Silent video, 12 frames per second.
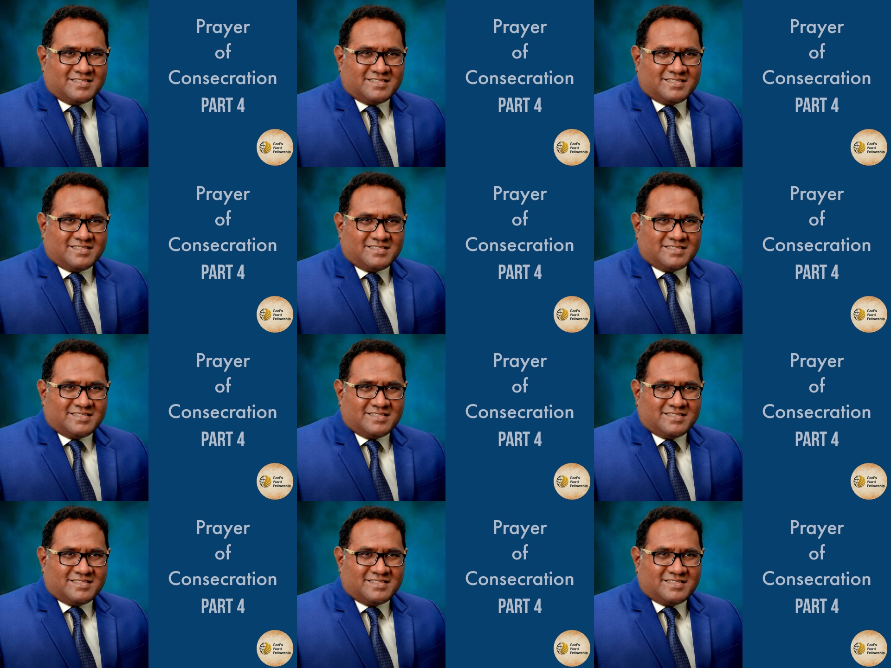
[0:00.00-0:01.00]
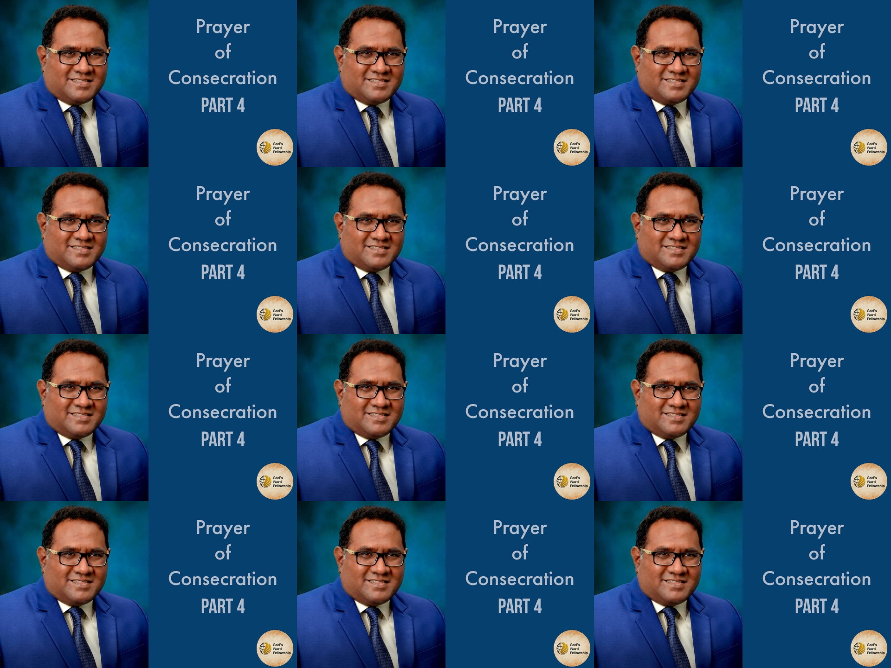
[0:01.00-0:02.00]

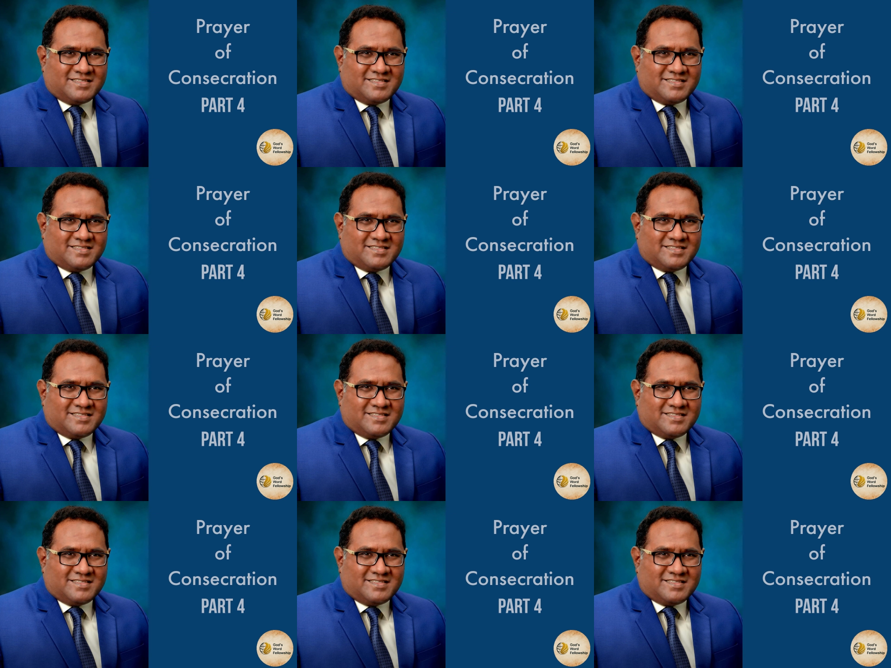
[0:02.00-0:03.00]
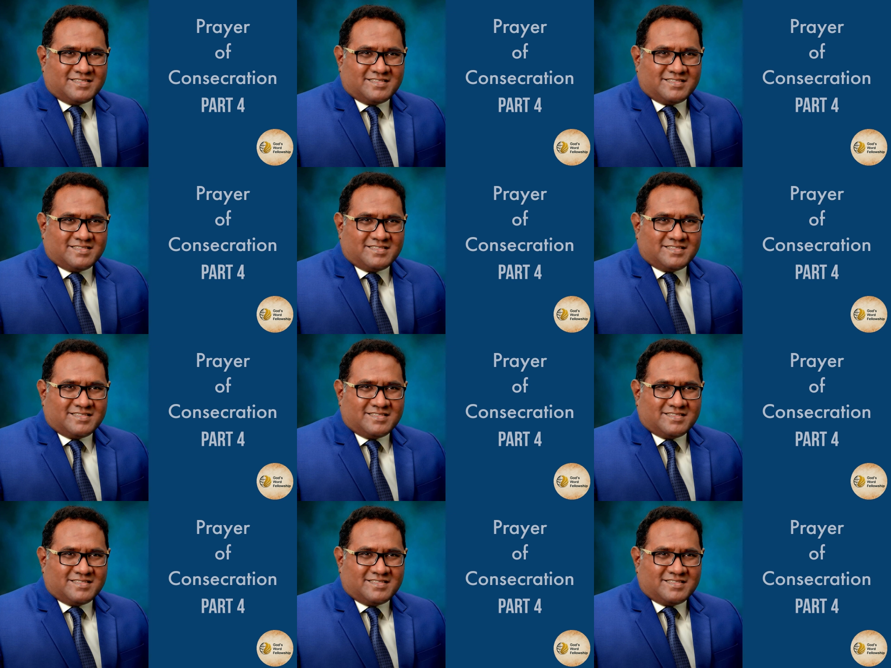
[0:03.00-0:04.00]

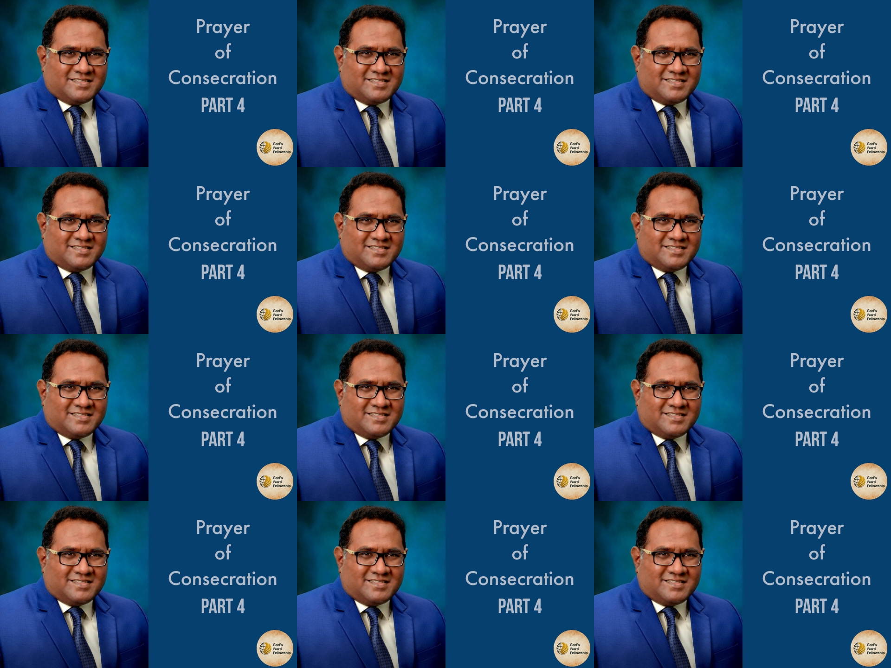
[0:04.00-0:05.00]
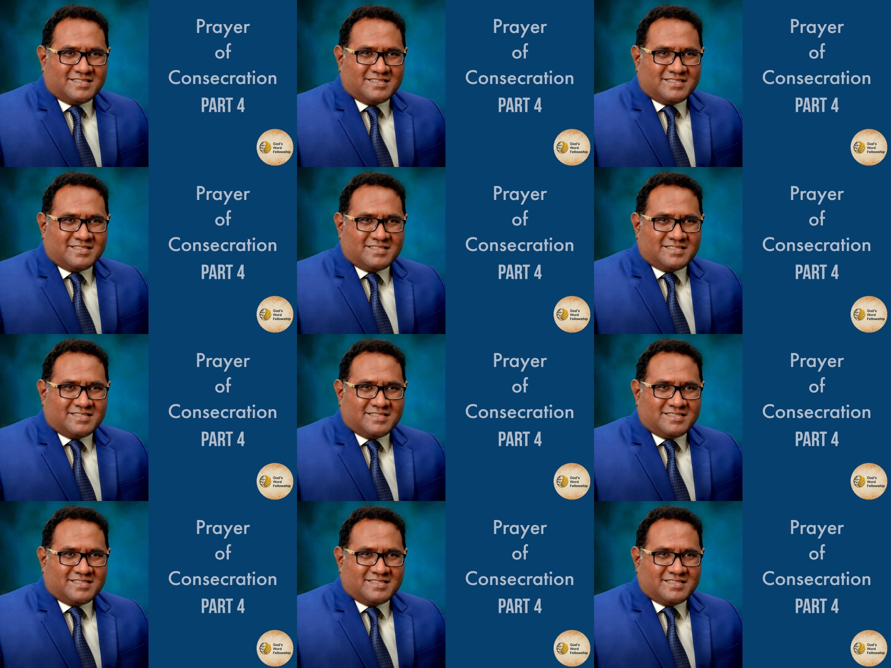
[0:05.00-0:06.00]

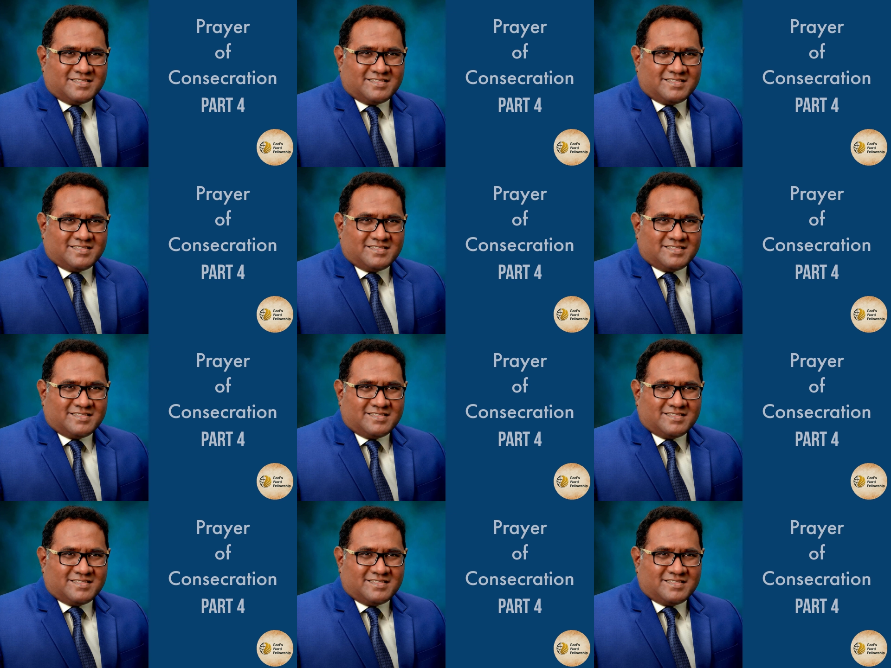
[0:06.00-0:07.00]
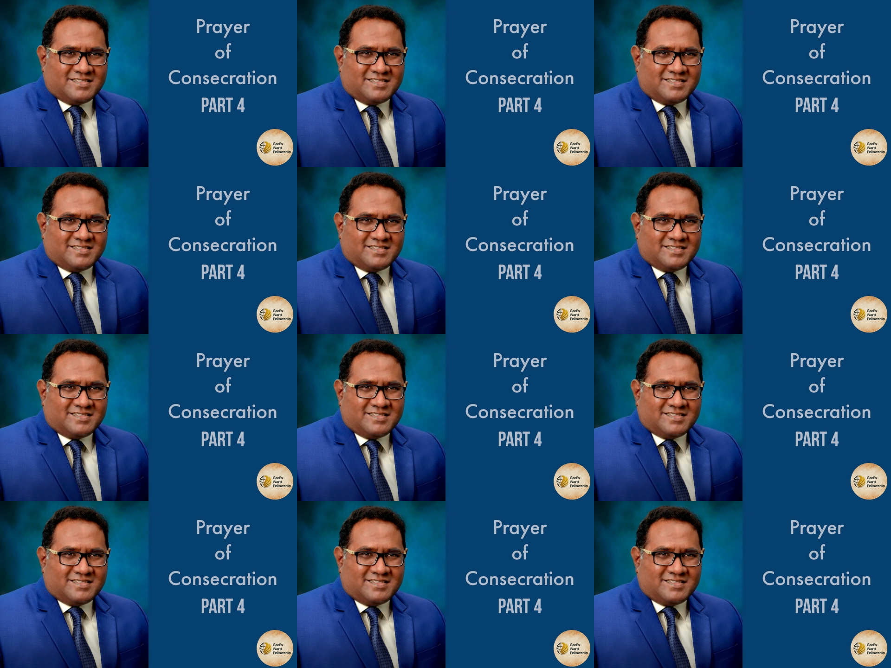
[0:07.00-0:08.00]
(no lip movement)